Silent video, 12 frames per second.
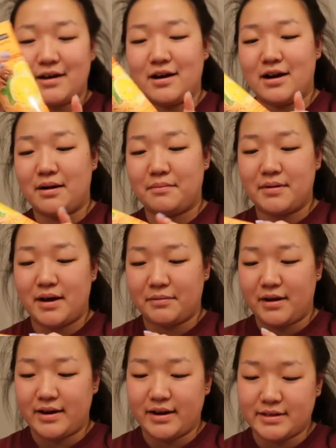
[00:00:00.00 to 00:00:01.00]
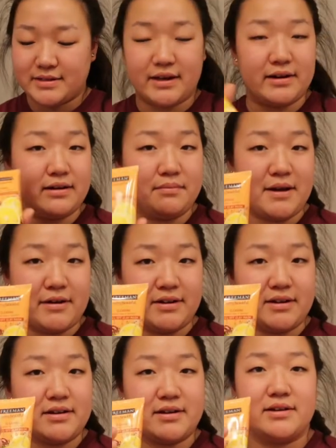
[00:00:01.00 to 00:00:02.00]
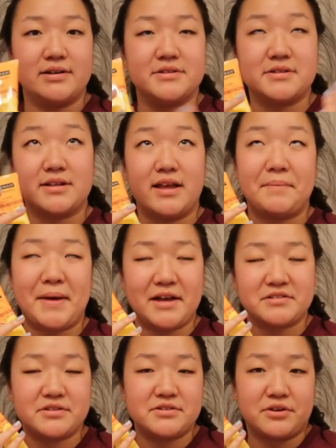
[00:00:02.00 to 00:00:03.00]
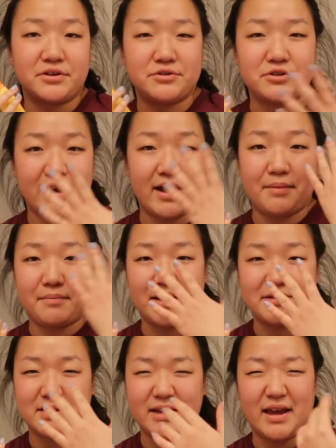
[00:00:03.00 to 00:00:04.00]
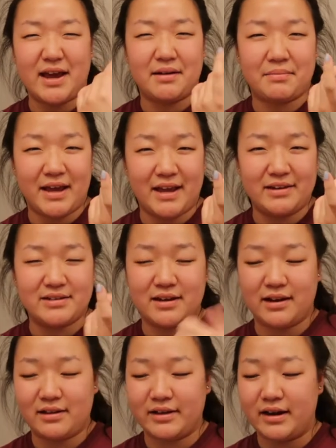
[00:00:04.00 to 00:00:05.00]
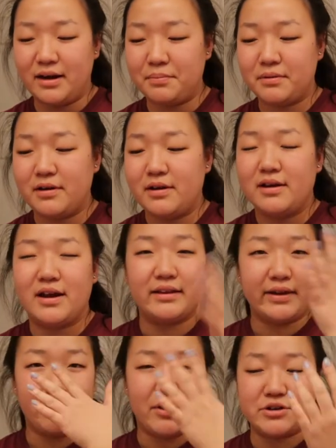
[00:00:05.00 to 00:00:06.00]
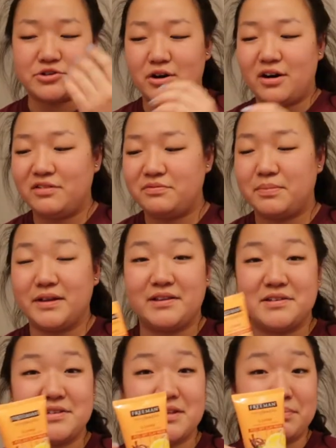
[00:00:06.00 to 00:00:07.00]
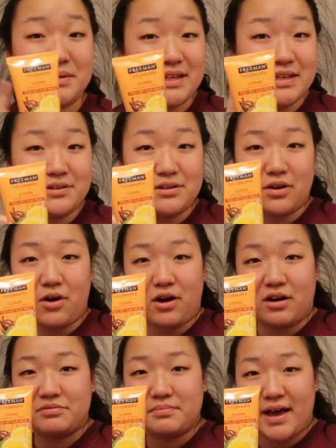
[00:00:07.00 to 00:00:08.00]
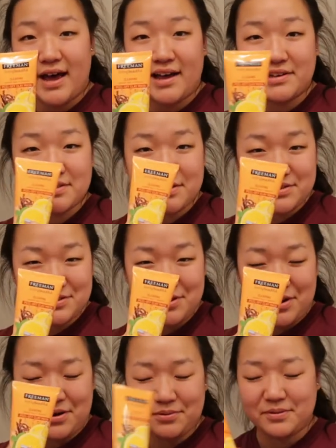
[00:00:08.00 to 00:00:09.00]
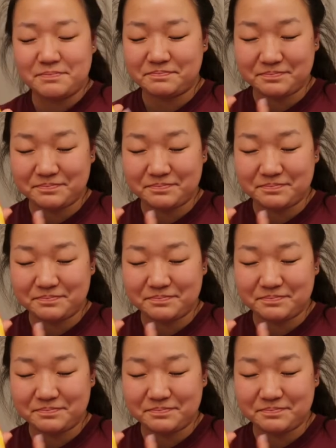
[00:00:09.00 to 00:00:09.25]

I'm kind of excited about it because clay masks are usually kind of messy and a pain to clean up and like wash off, but this is a peel off mask, so